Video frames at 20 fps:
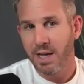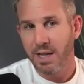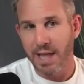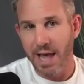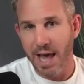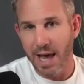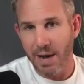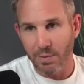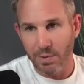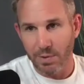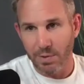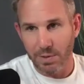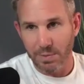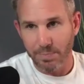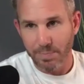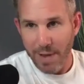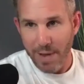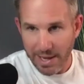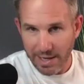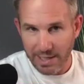that were
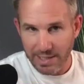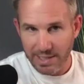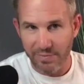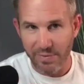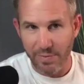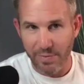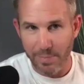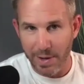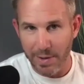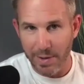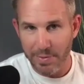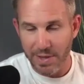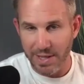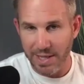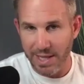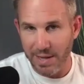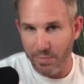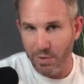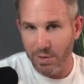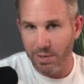paying us every month and
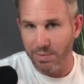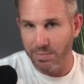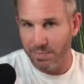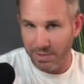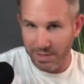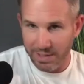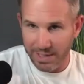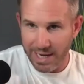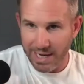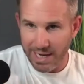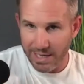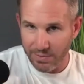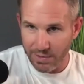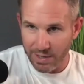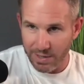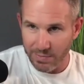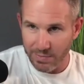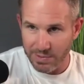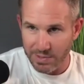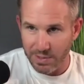they weren't really getting
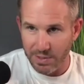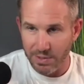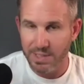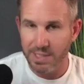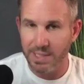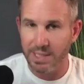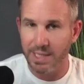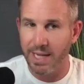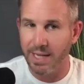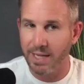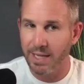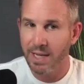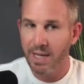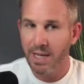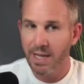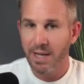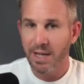great results and like